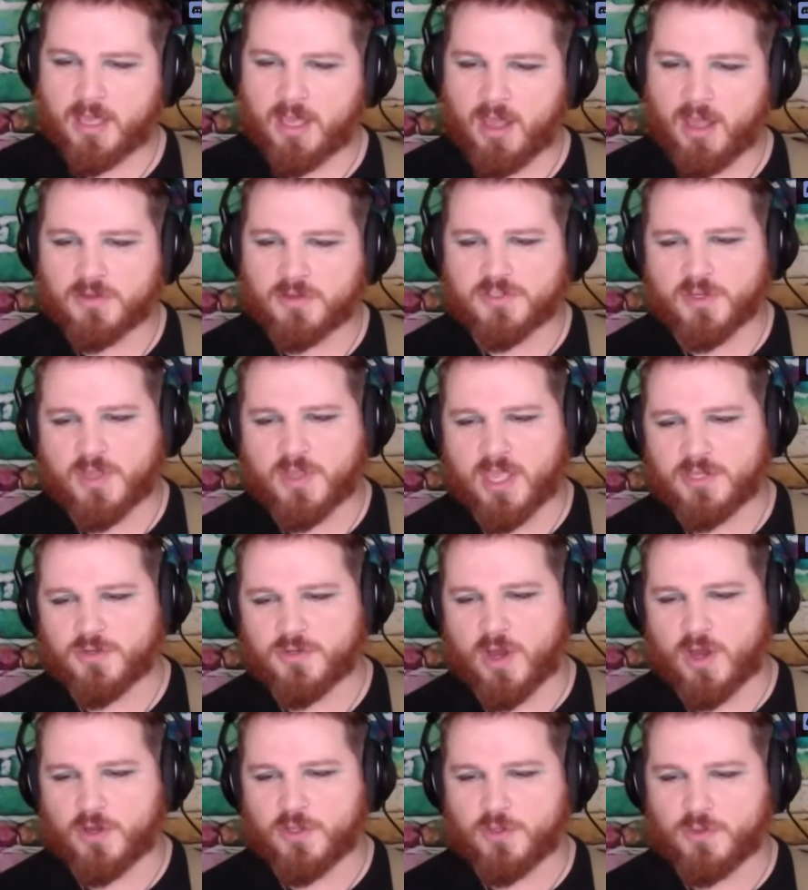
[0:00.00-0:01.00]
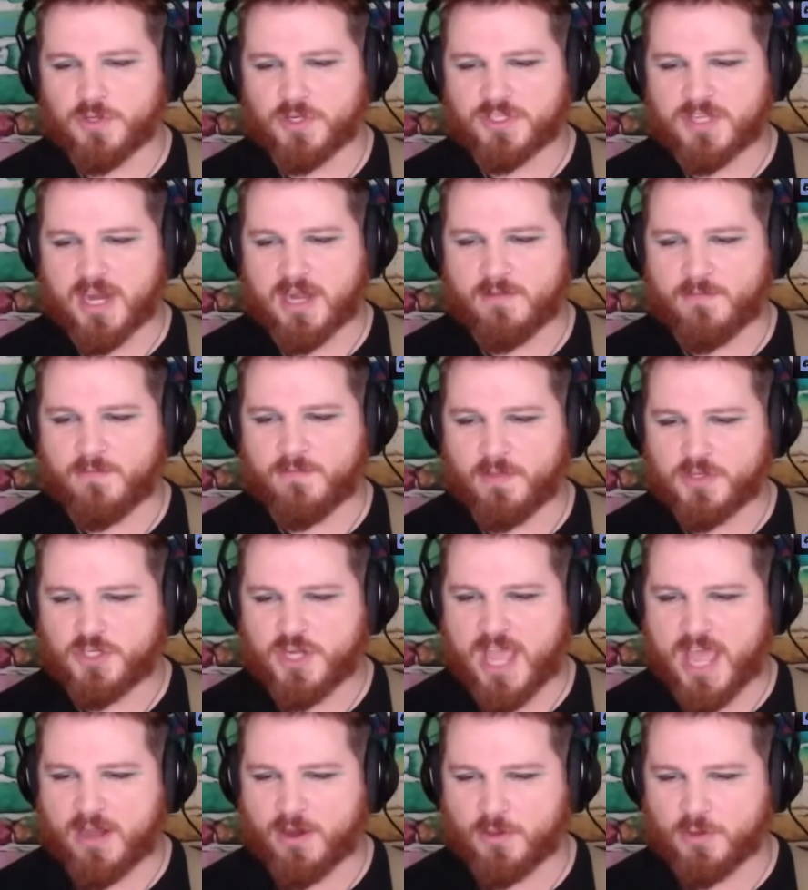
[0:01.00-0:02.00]
So Kendra, are you just kind of on the
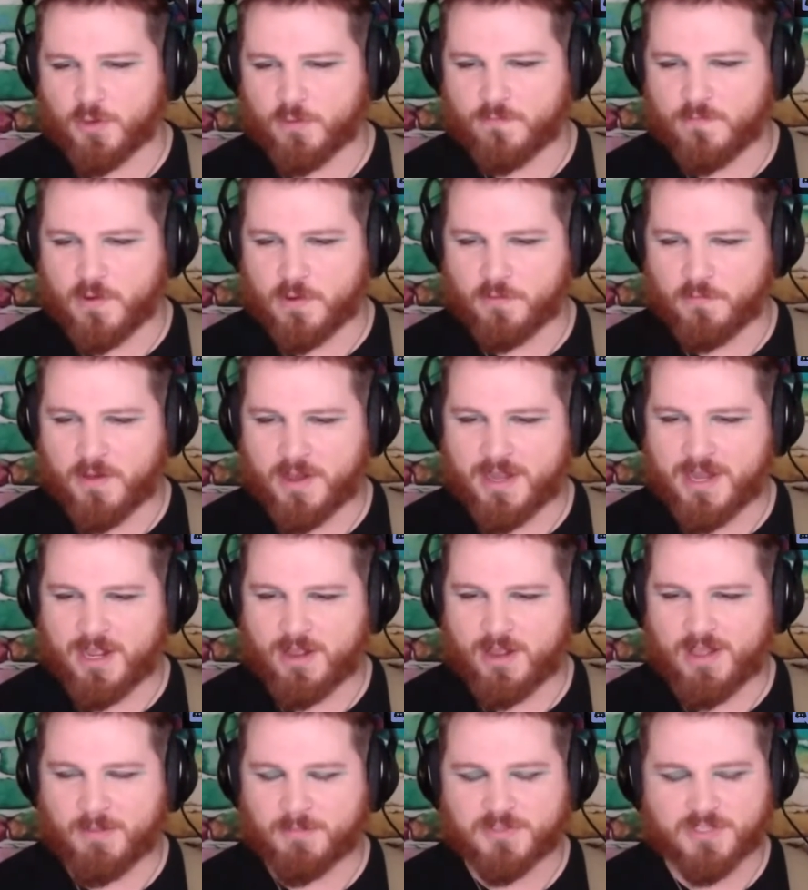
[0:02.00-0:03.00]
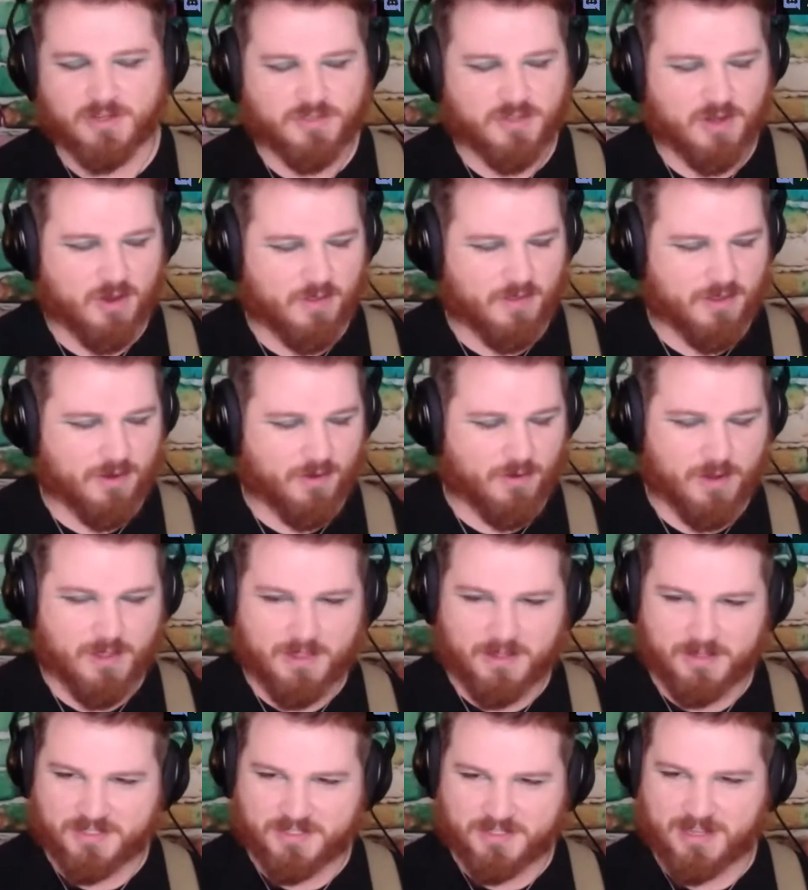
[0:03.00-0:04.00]
chat on your phone right now? I'm so sorry that your
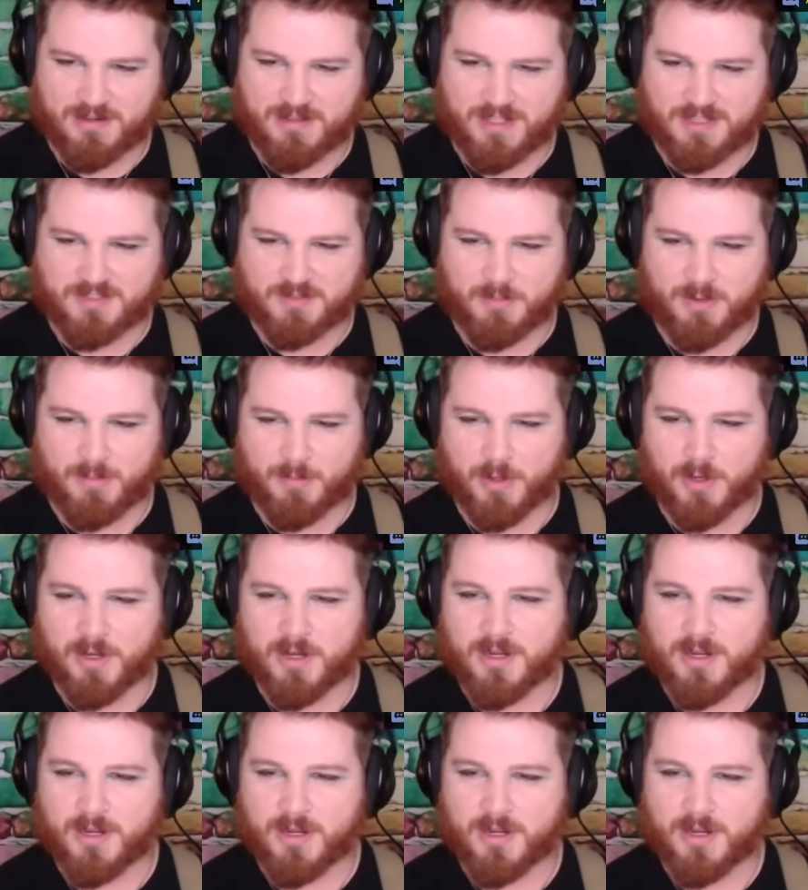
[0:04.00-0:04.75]
internet's out. That's a bummer.